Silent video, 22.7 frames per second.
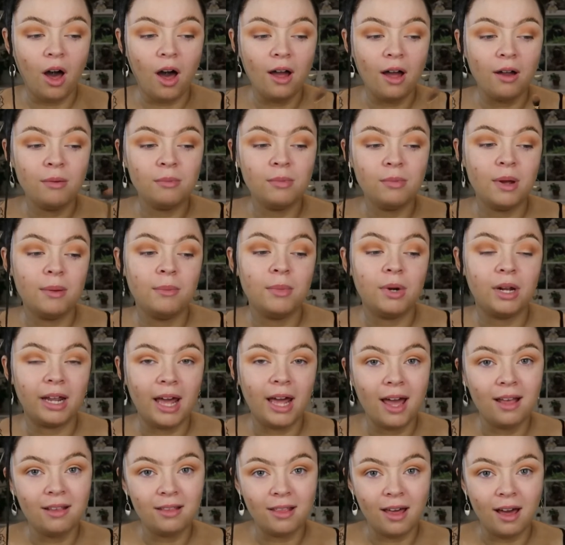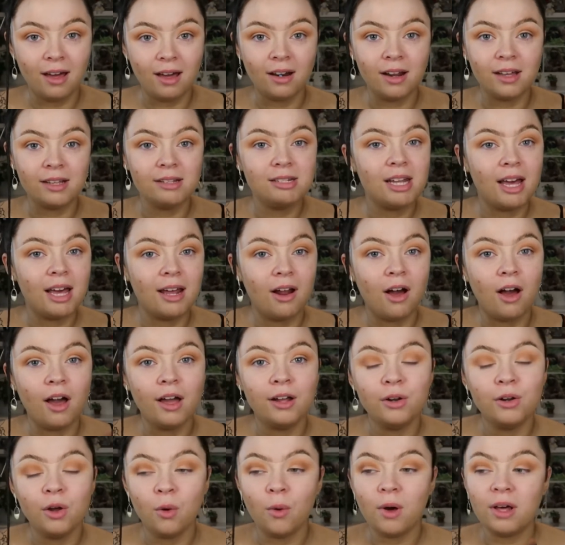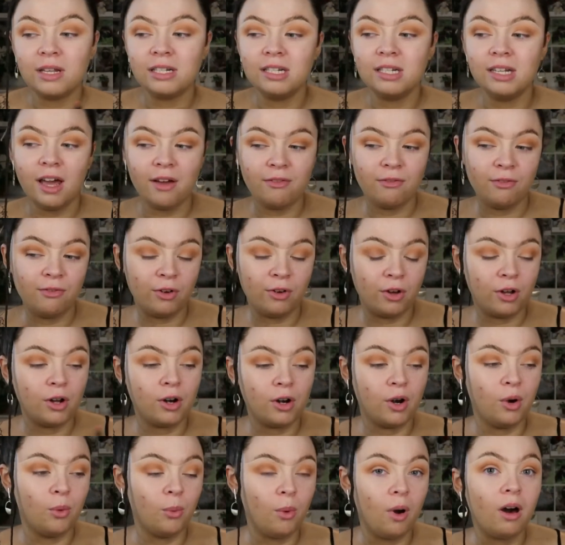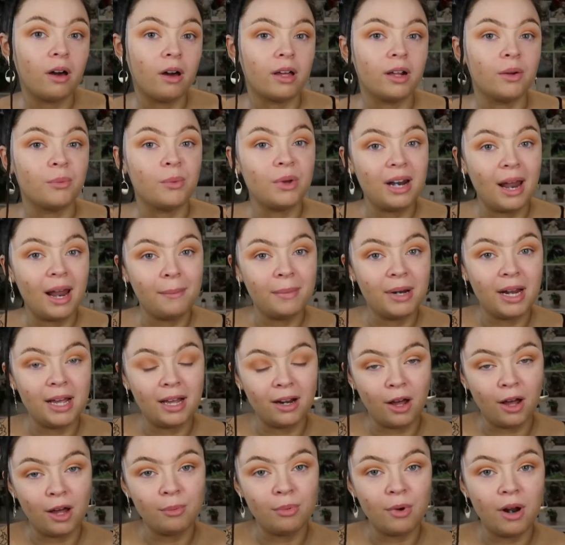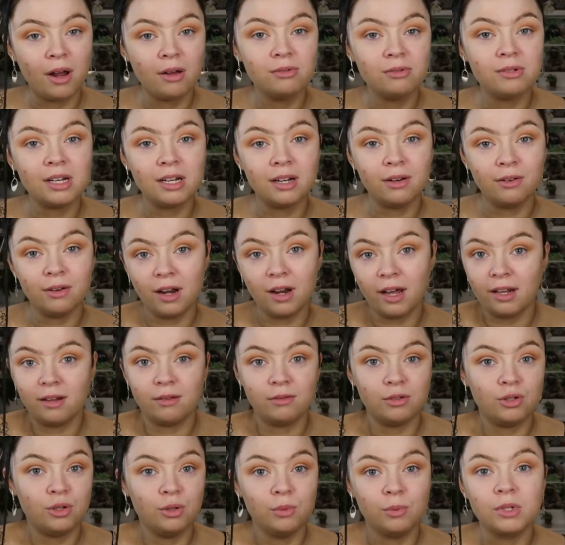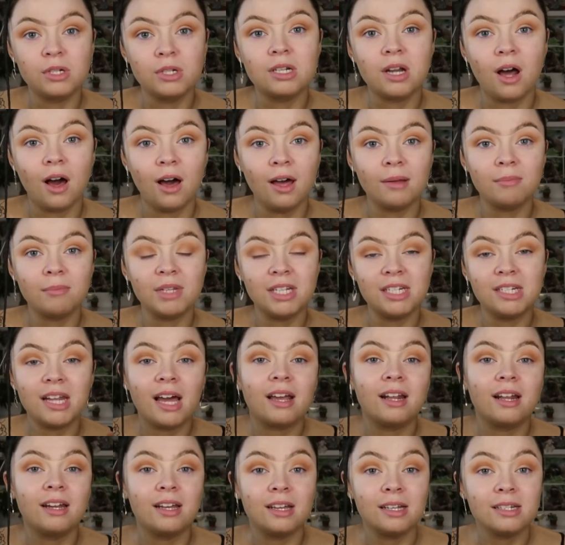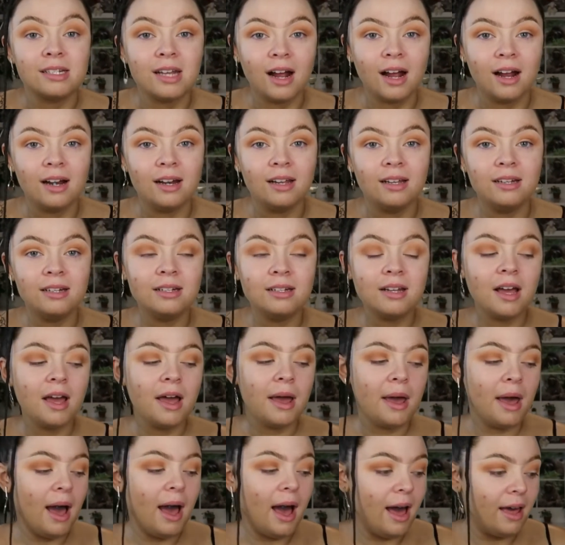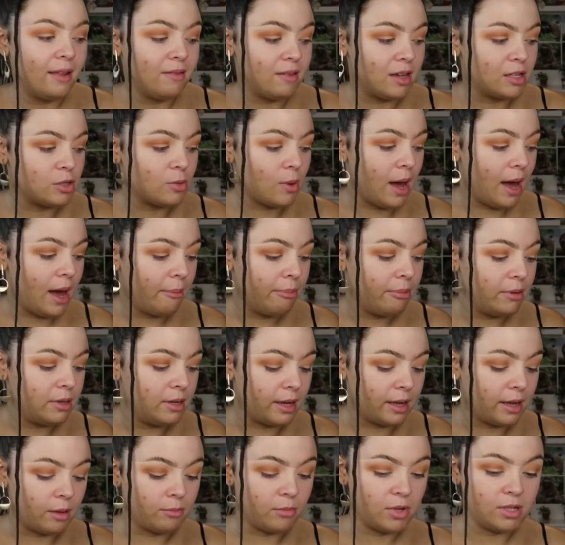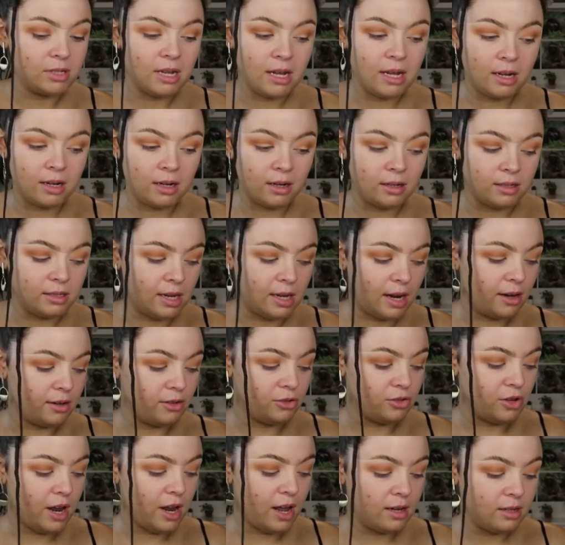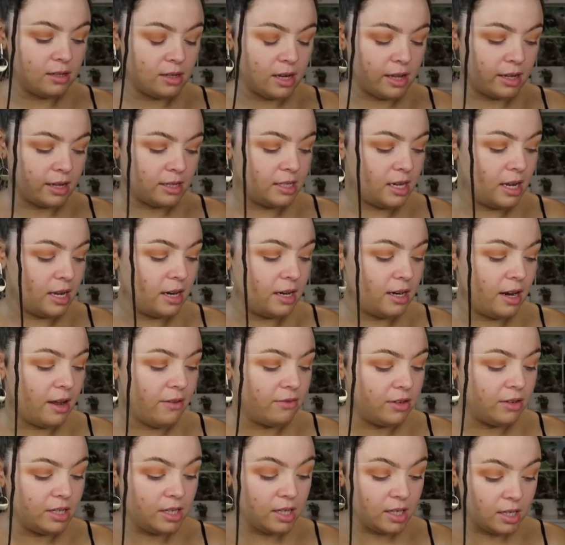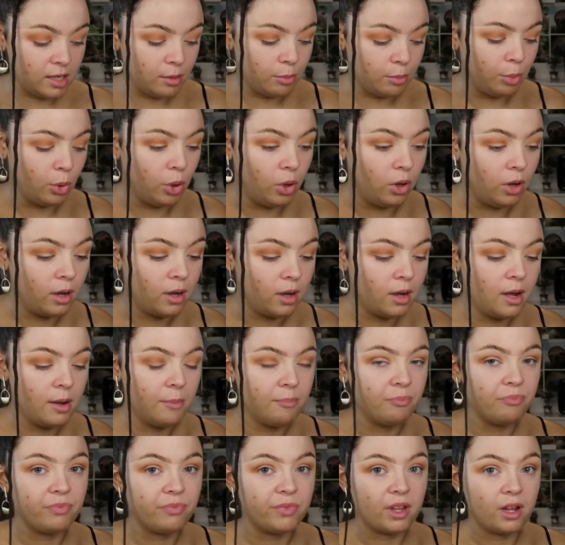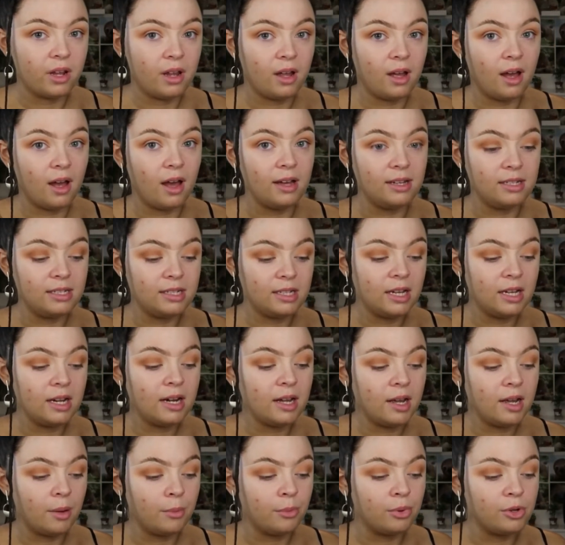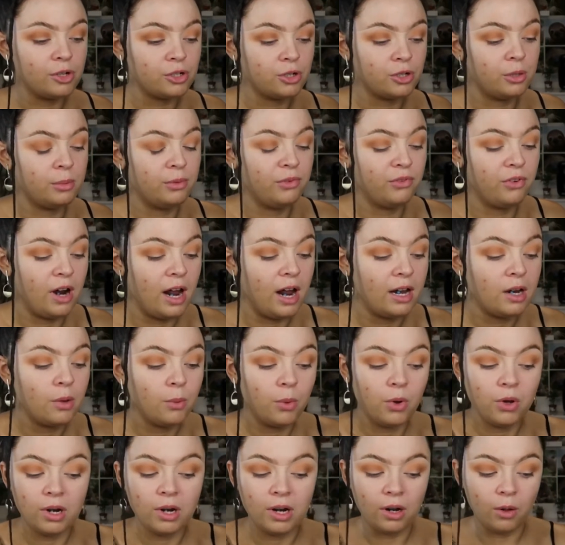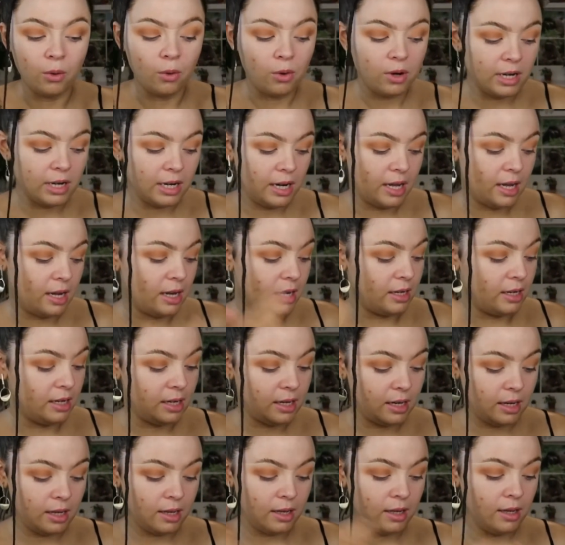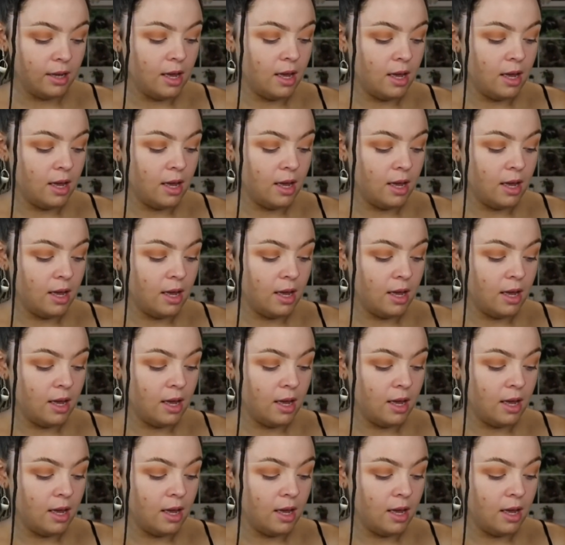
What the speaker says: I remember getting that, and I said, I know I'll see every fucking girl walking with laminated eyebrows in like 2 months time, the second it hits Ireland. And that's what happened. Like, I'm not saying I started a trend, like I said, I definitely didn't, but I seen it, I'm pretty sure, before anyone, and I ordered it and I did it.